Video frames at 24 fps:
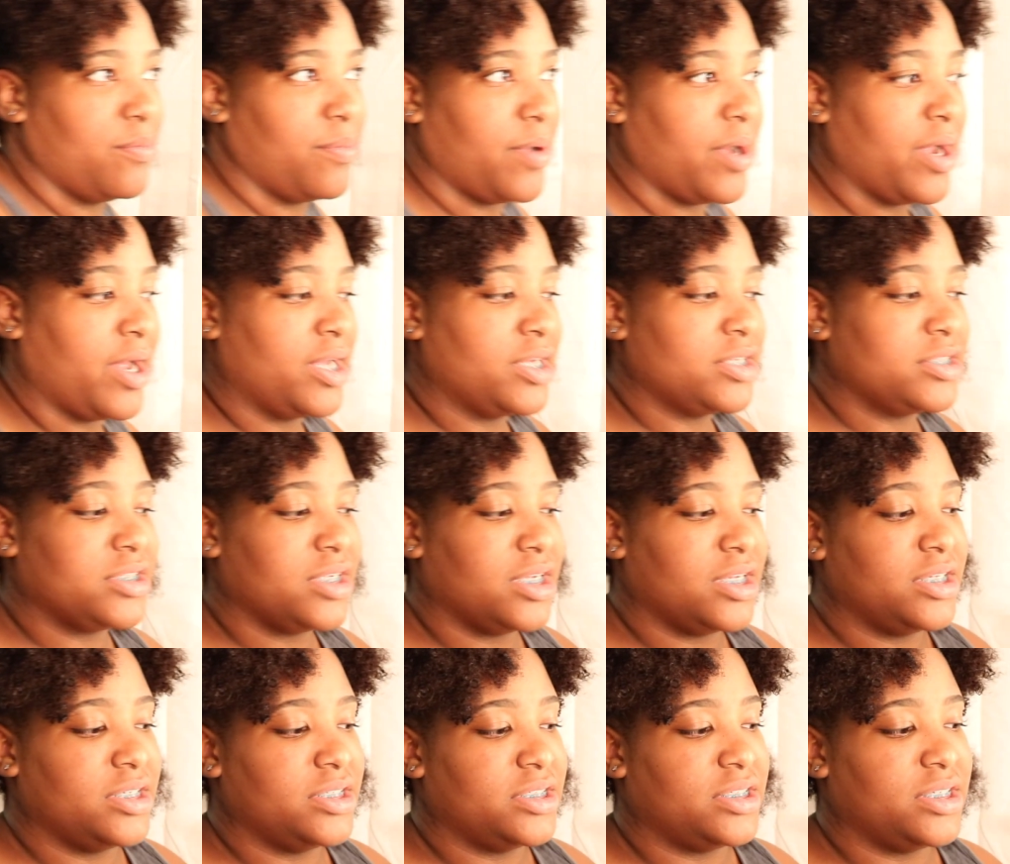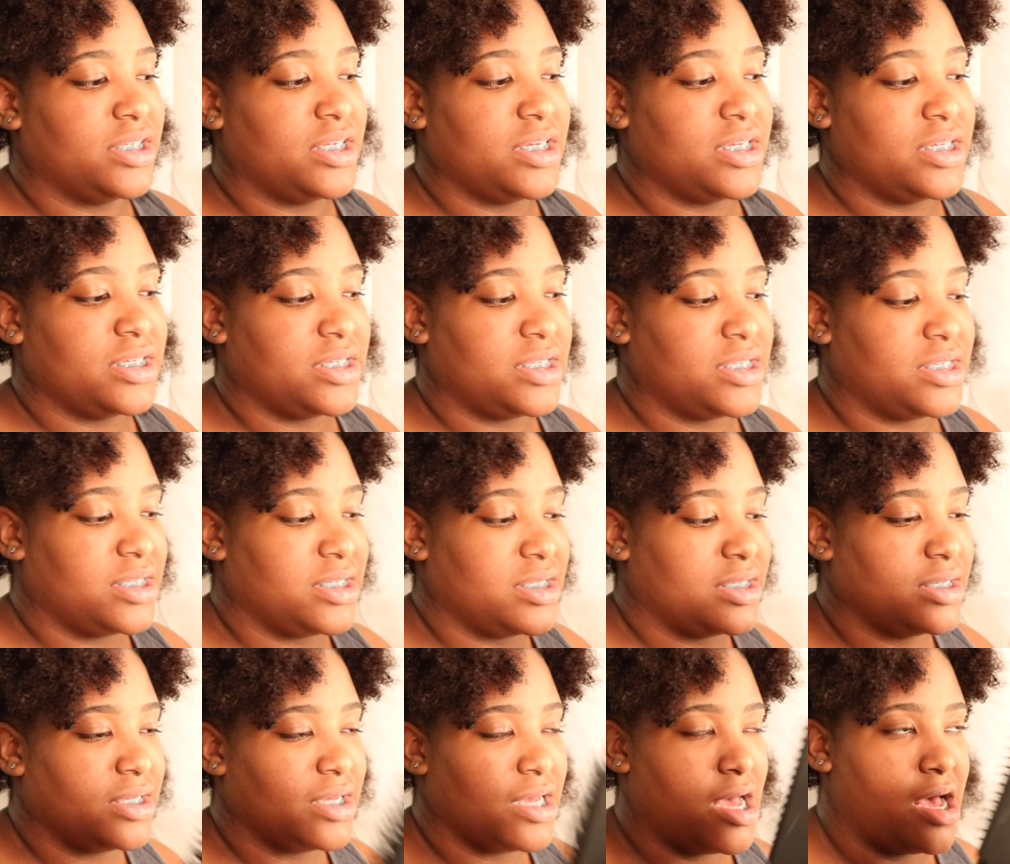brush and
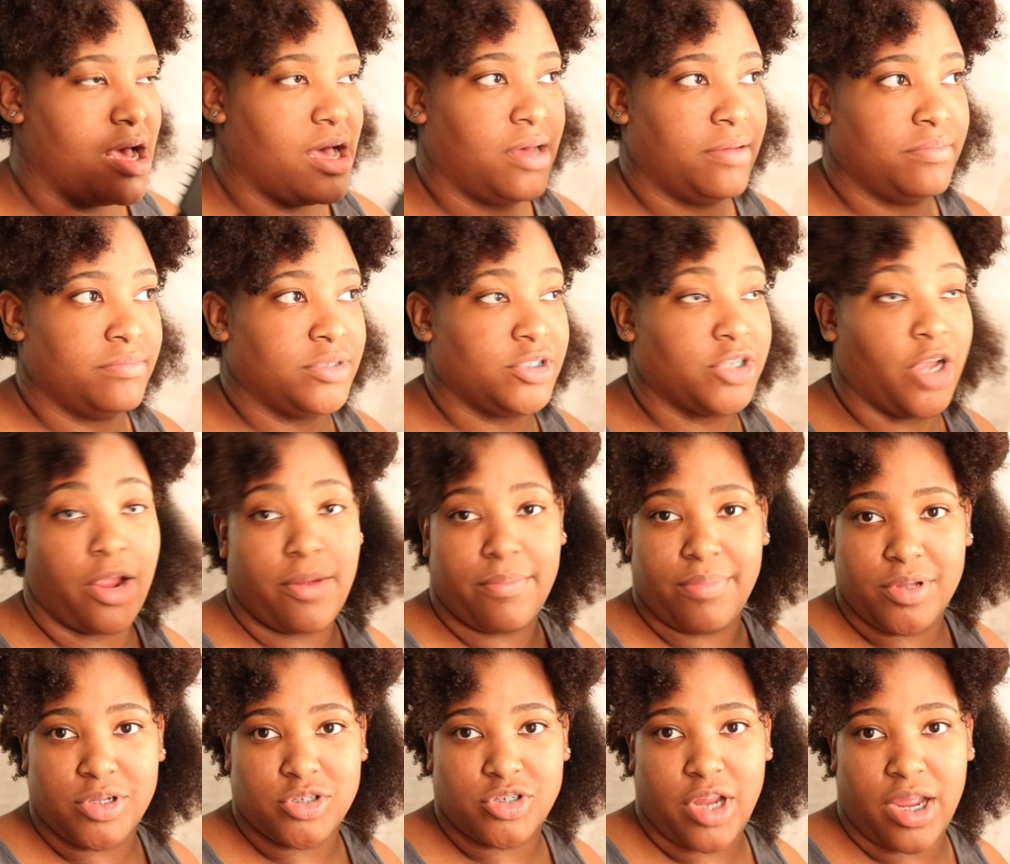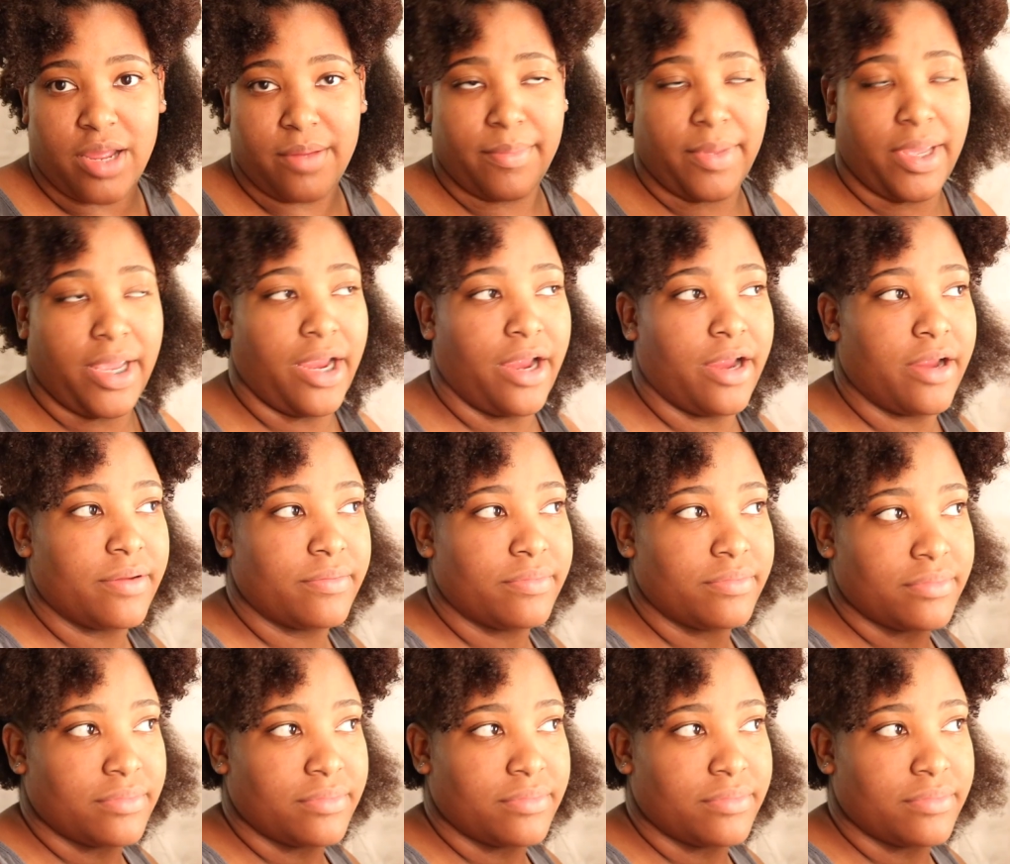just start blow drying my hair.